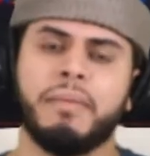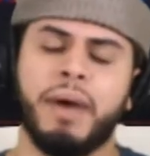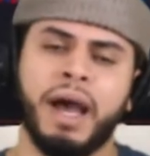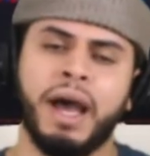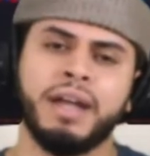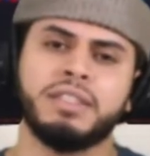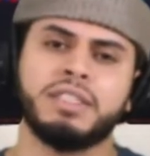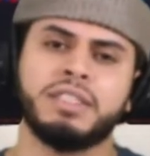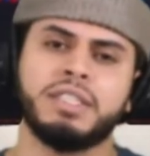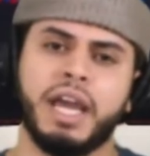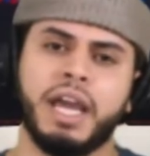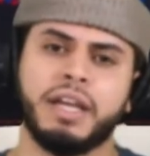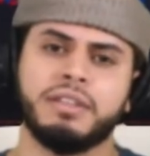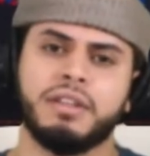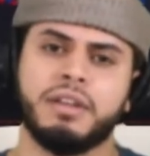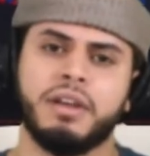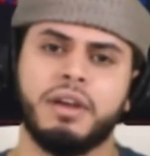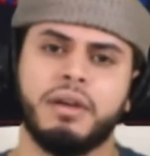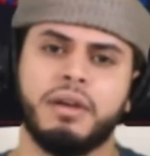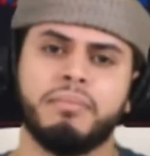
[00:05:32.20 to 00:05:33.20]
time I
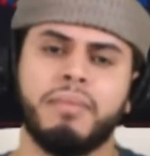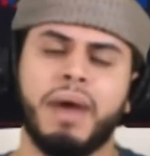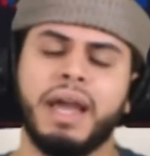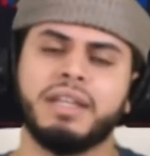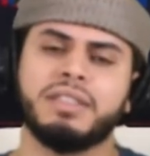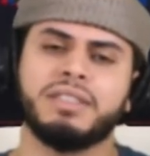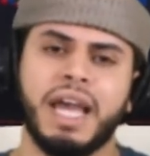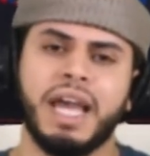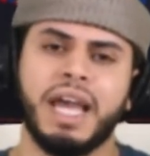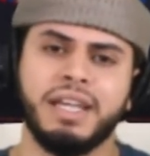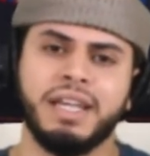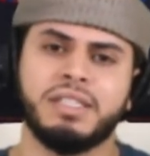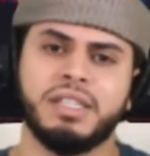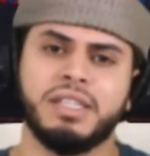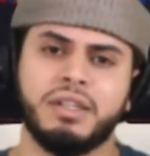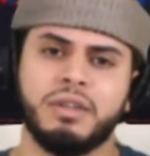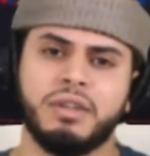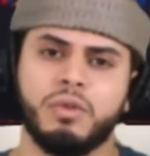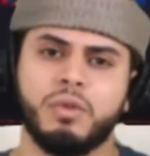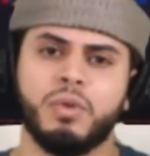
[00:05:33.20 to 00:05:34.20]
checked, Mike
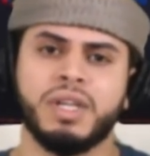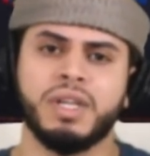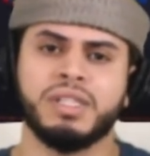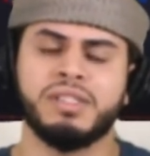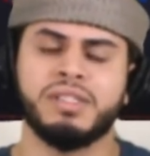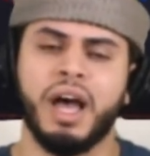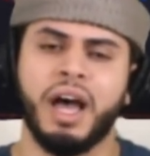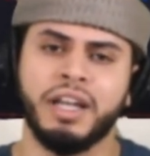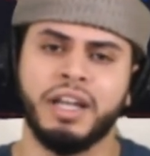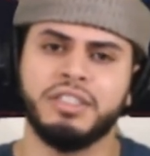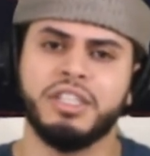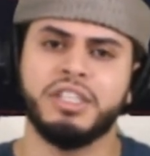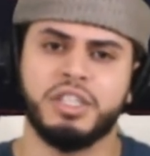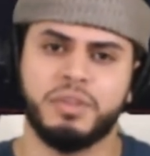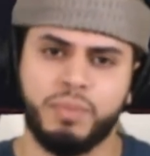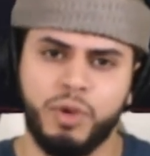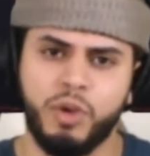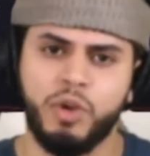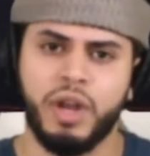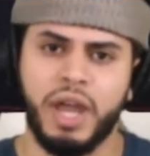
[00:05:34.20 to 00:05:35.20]
Tyson was
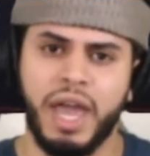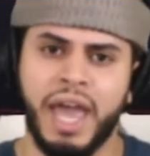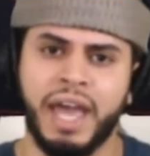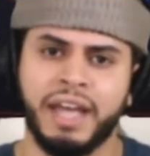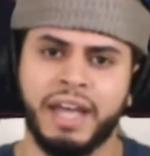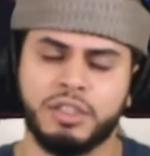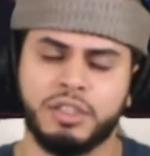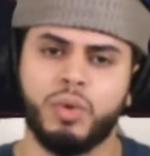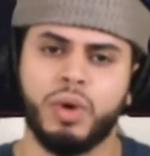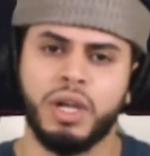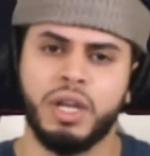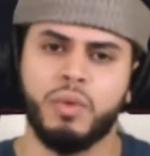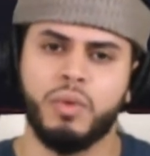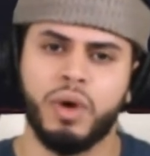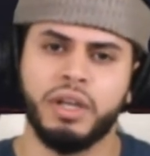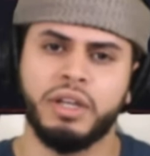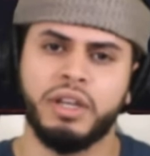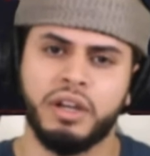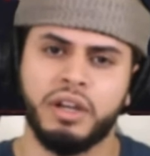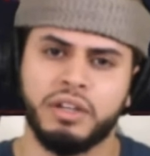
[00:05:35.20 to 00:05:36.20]
undisputed at
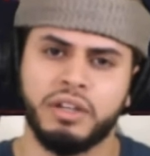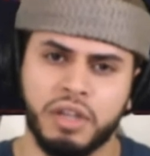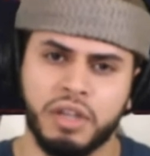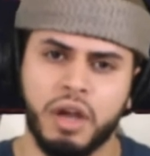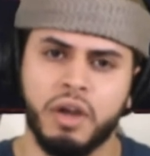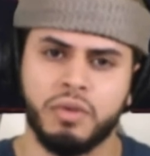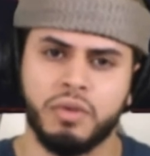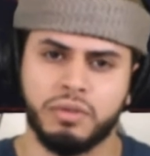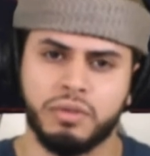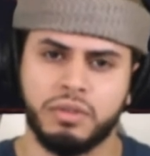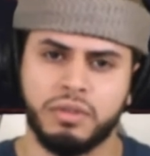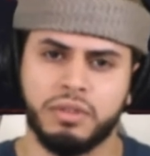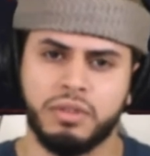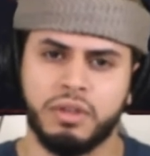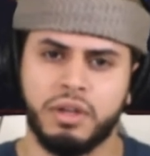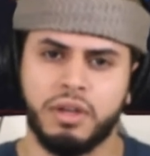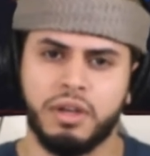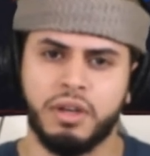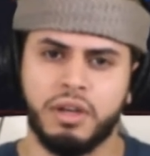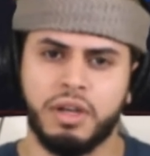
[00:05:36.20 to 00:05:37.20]
21 years old.
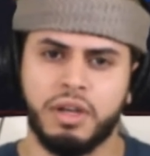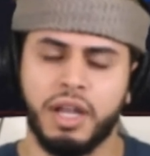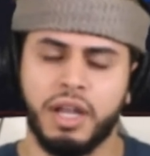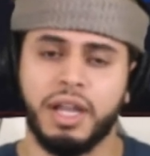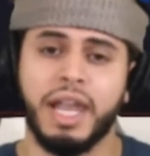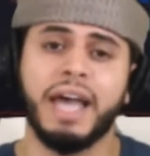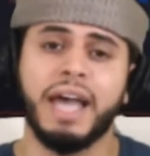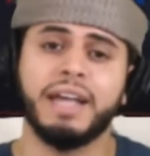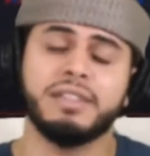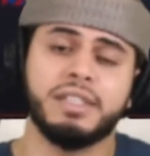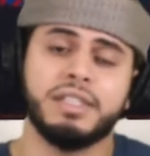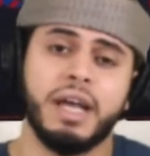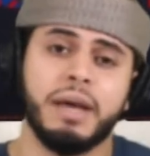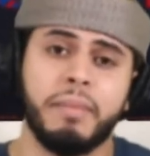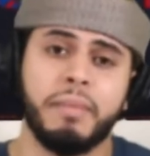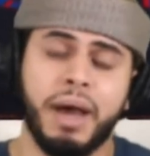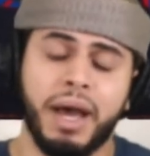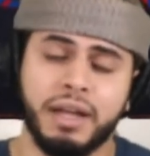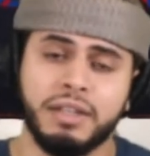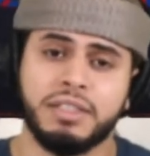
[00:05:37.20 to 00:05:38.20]
Last
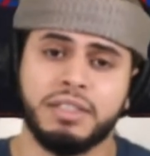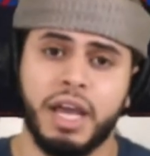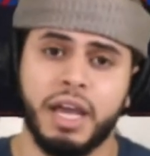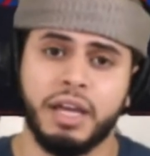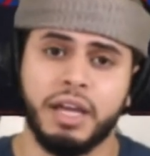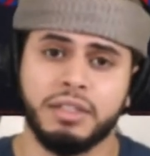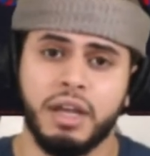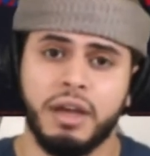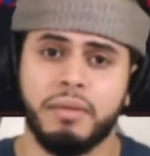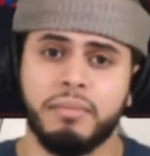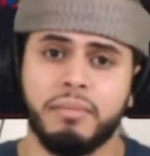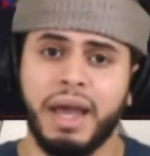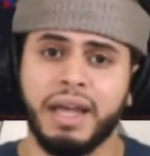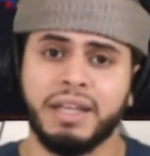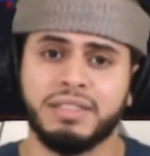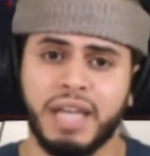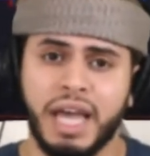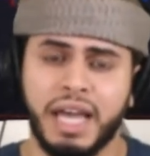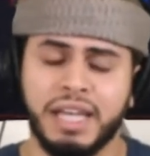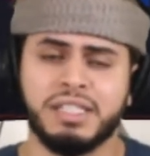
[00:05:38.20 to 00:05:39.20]
time I checked,
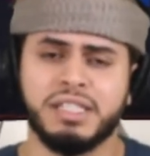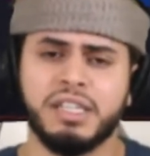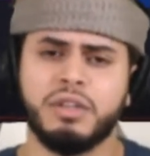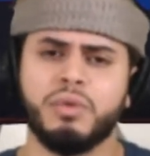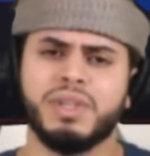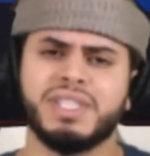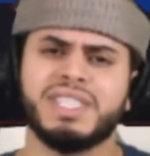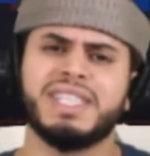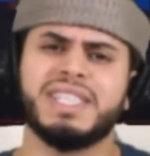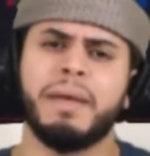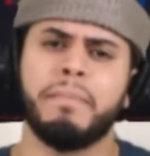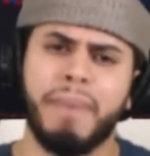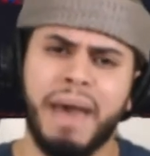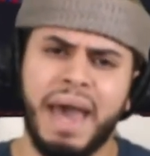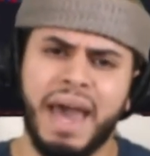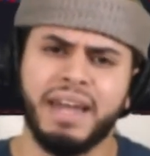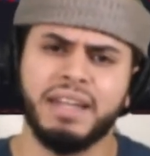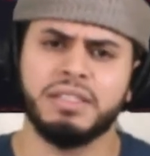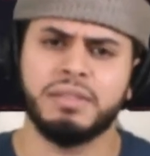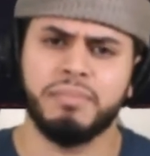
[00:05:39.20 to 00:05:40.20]
Mike Tyson was the
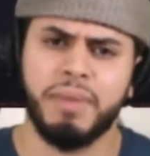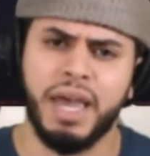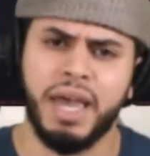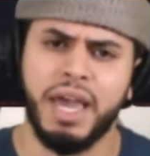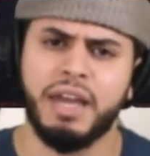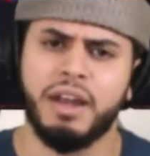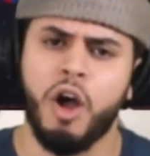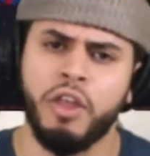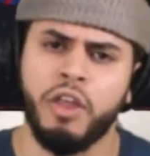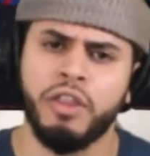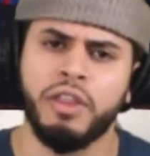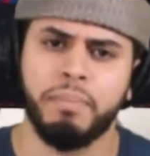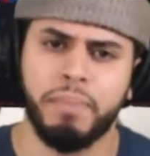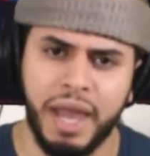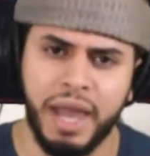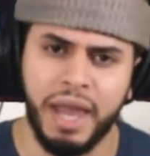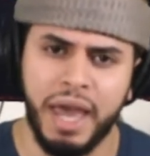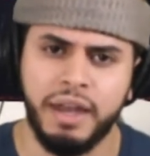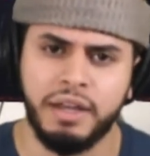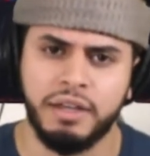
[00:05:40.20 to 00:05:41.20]
baddest man on the
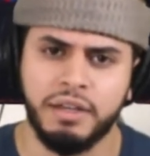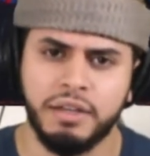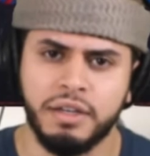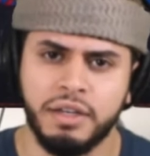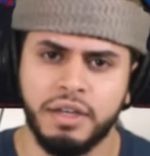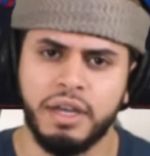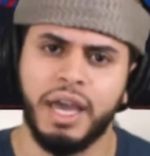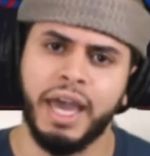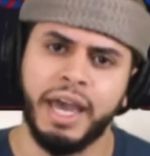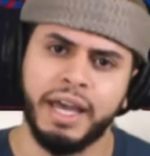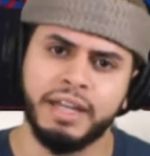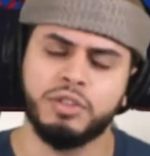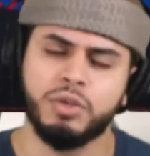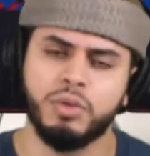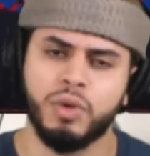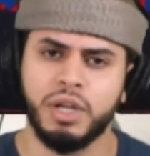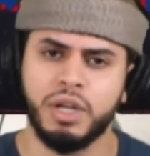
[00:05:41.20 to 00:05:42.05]
planet at